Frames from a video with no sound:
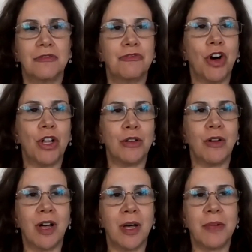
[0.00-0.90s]

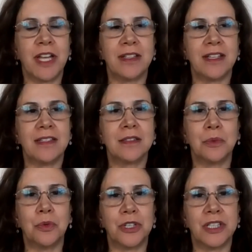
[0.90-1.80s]
follow up and get
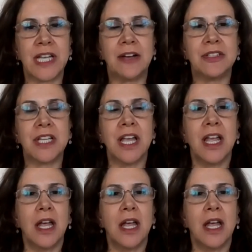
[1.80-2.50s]
the word out.